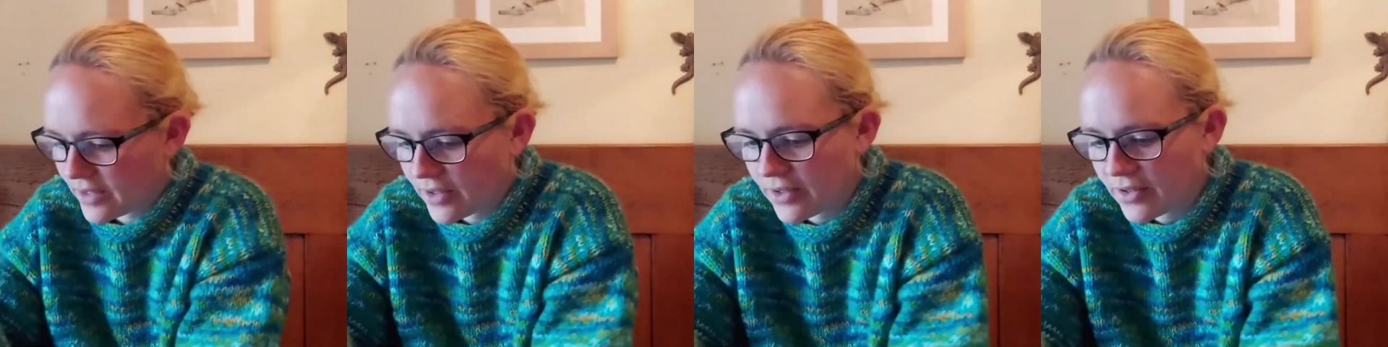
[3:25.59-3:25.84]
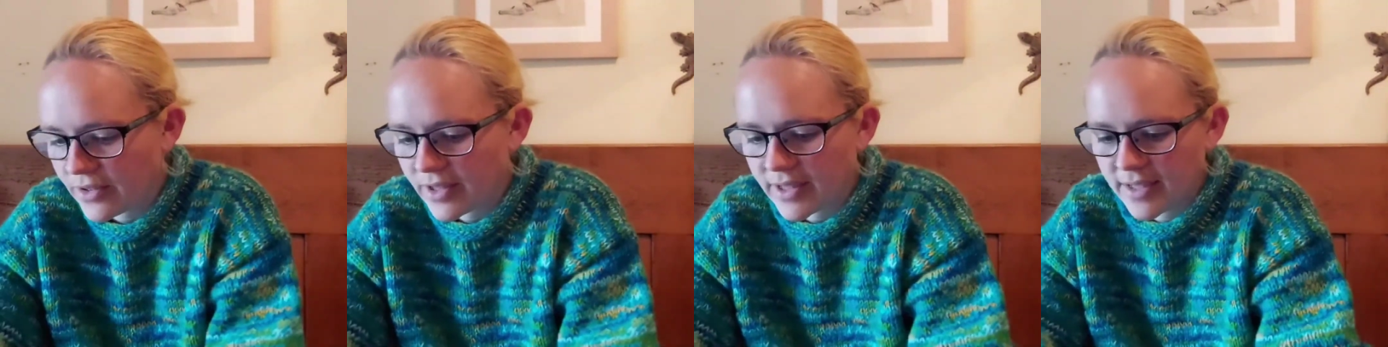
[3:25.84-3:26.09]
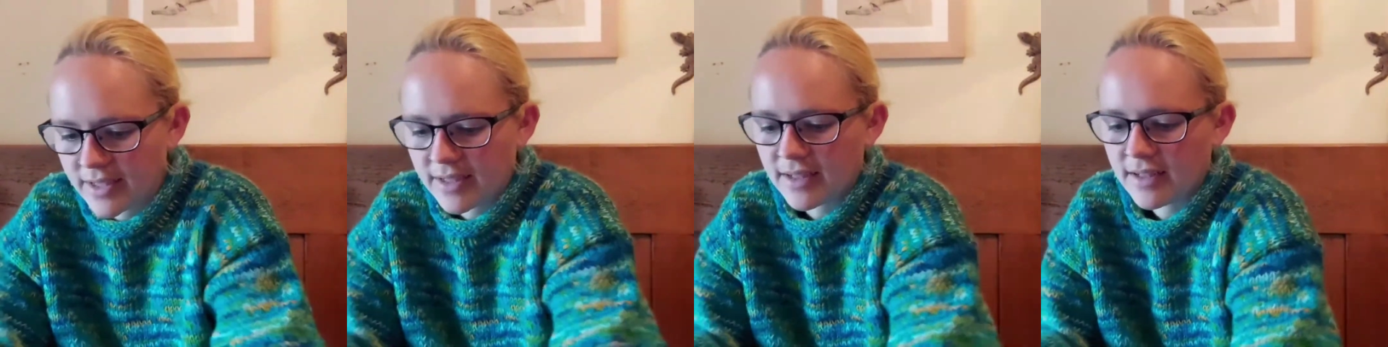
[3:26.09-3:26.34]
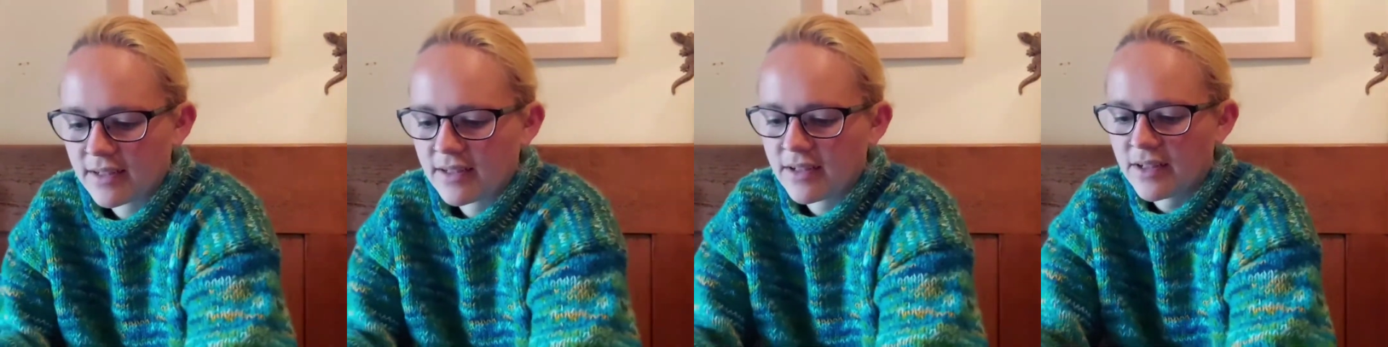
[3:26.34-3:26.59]
you
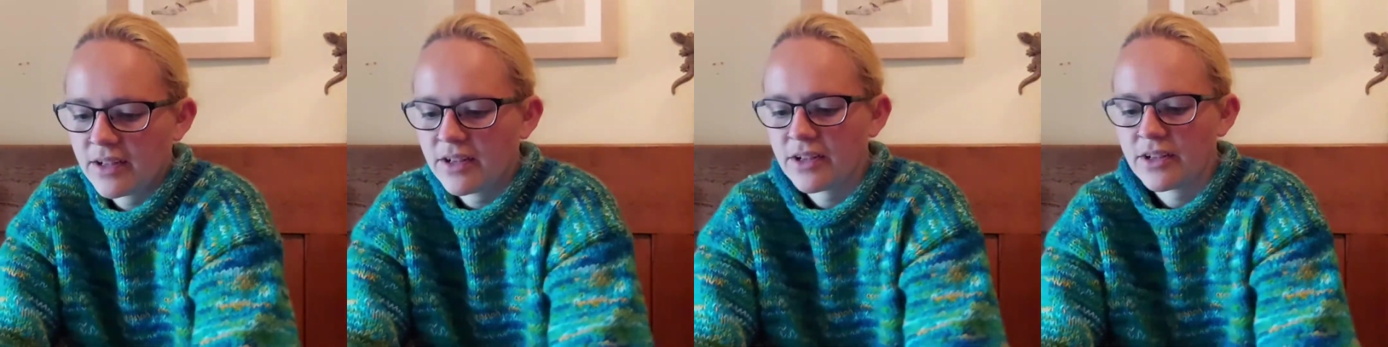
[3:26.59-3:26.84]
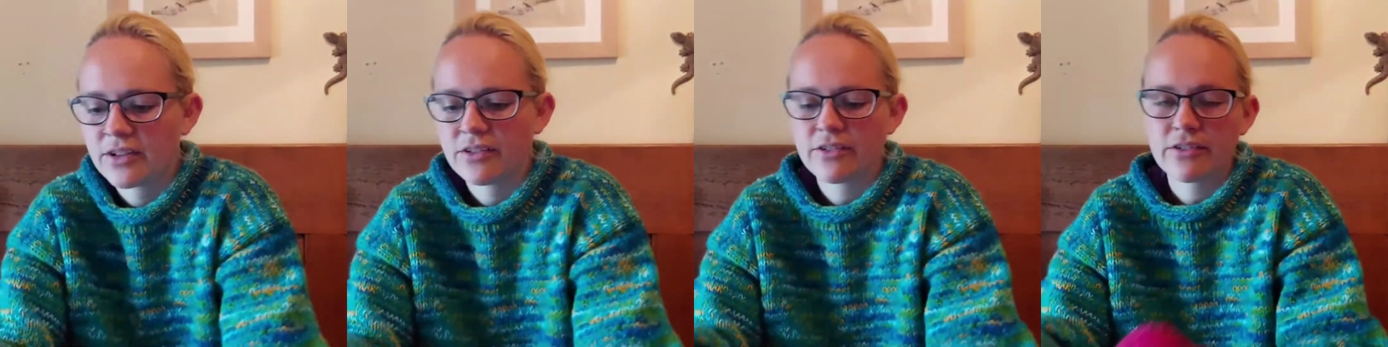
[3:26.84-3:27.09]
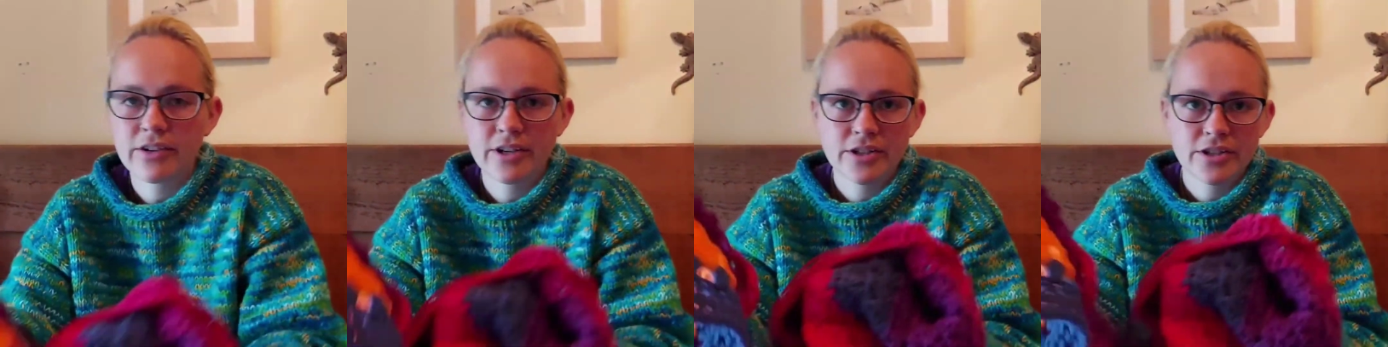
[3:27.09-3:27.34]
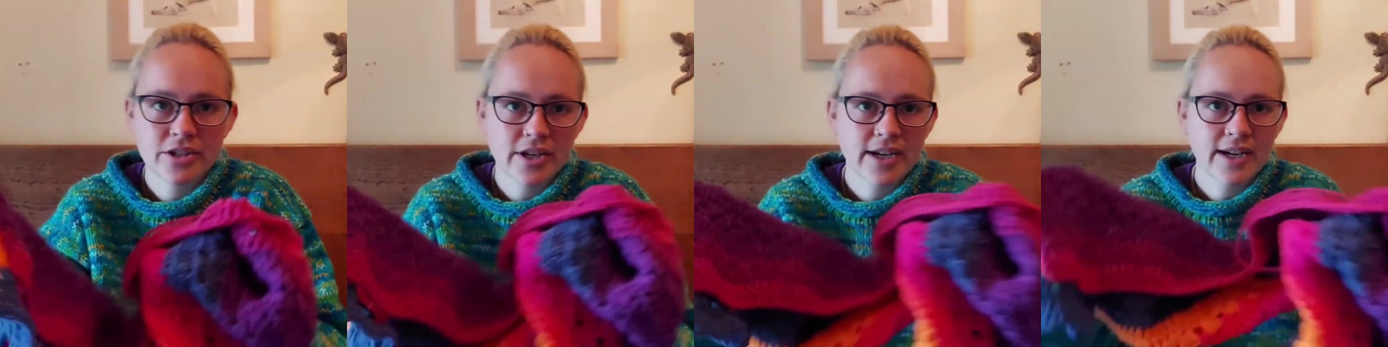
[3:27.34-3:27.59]
can
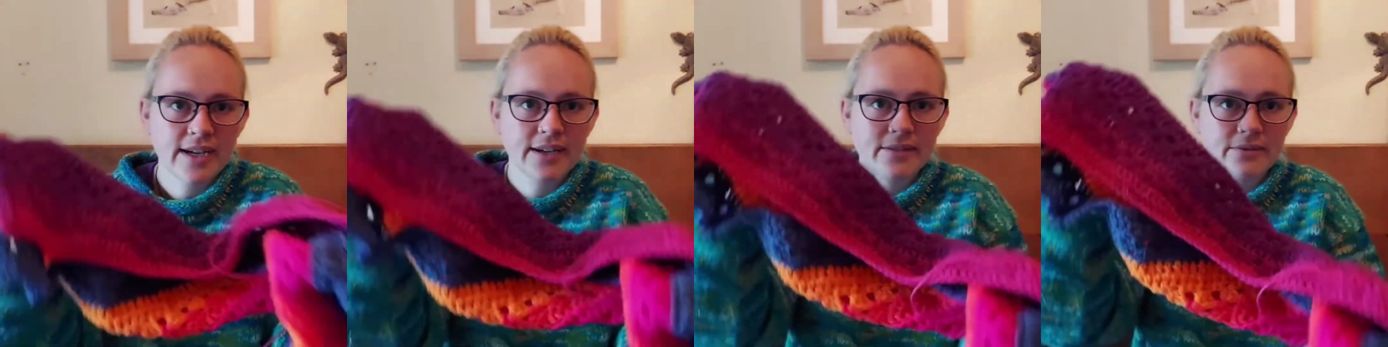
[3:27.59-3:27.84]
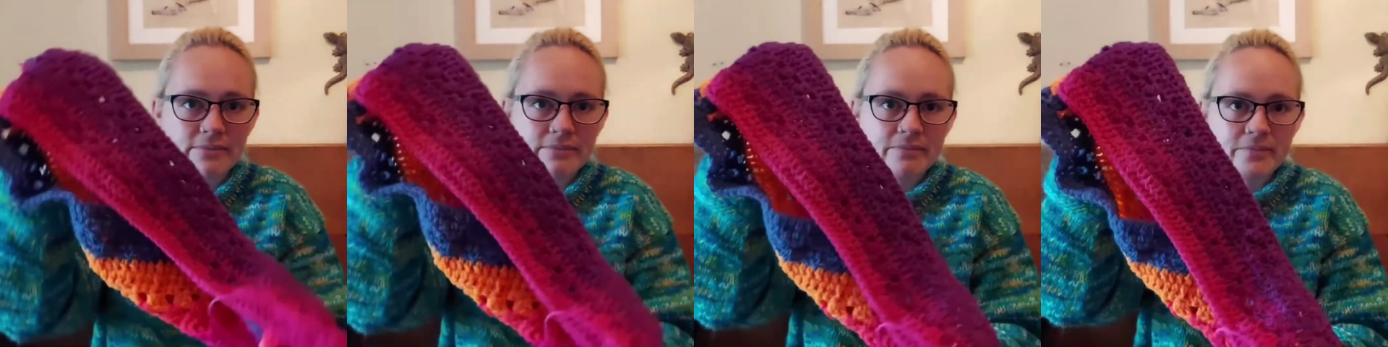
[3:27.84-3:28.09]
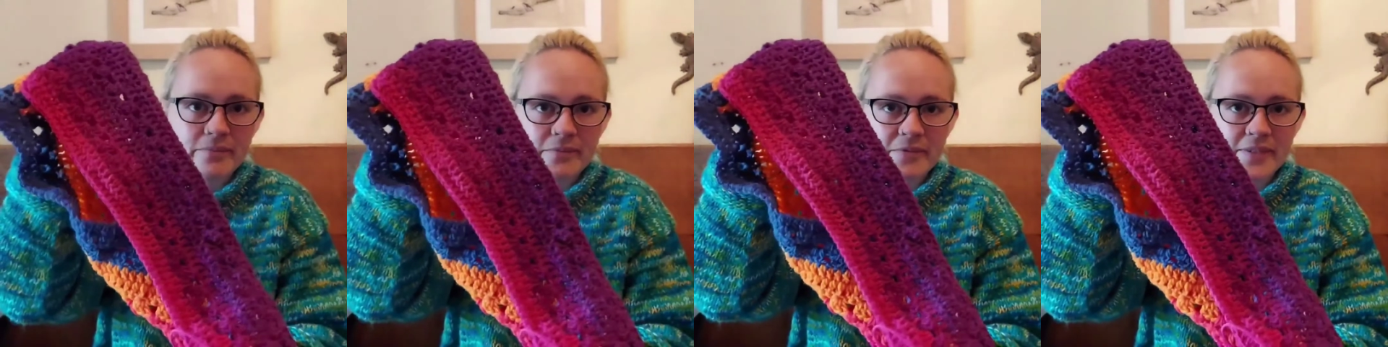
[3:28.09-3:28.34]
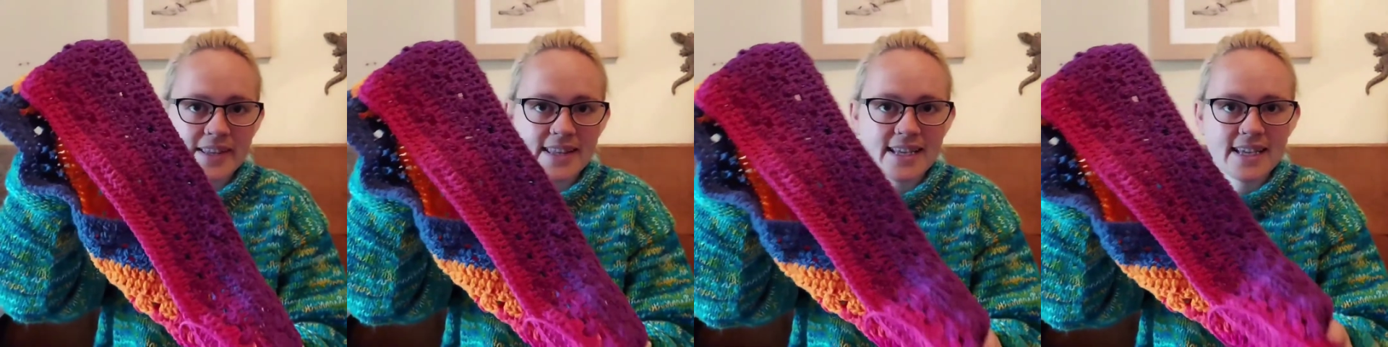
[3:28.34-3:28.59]
crochet
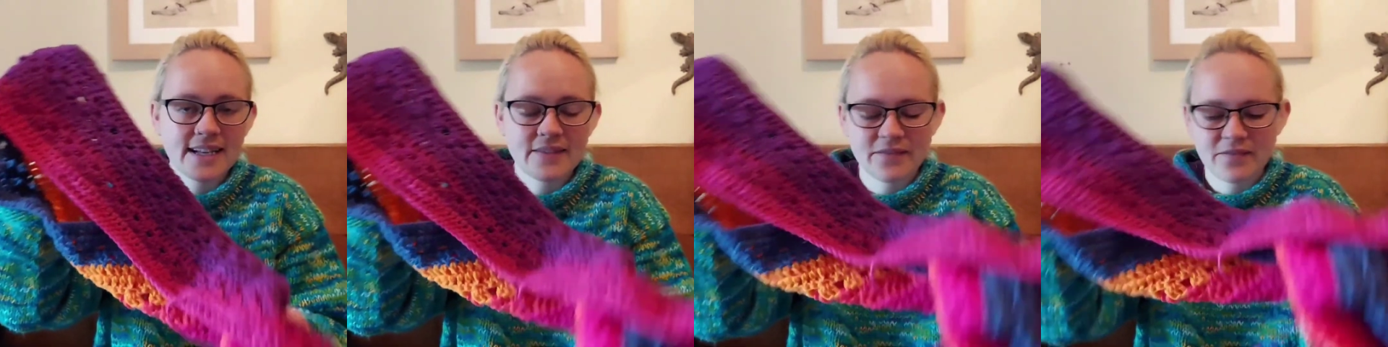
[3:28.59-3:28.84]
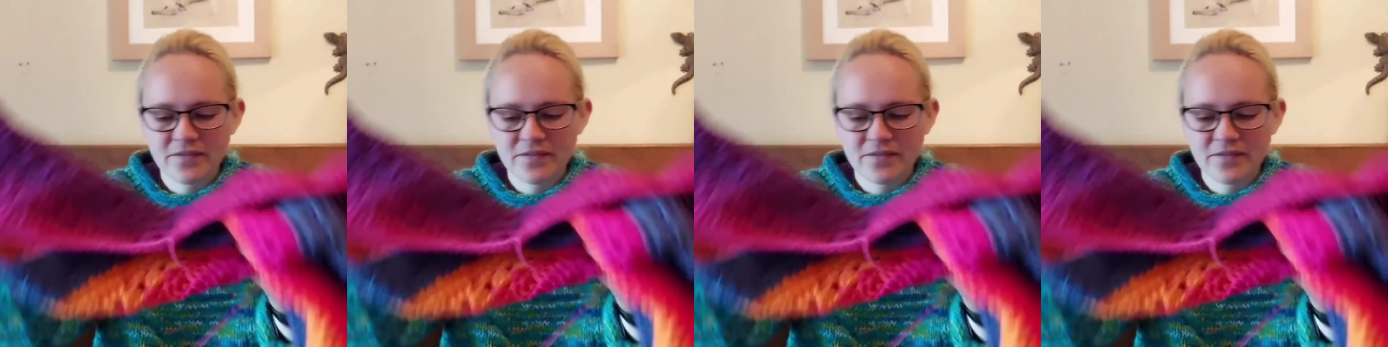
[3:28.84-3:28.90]
with it,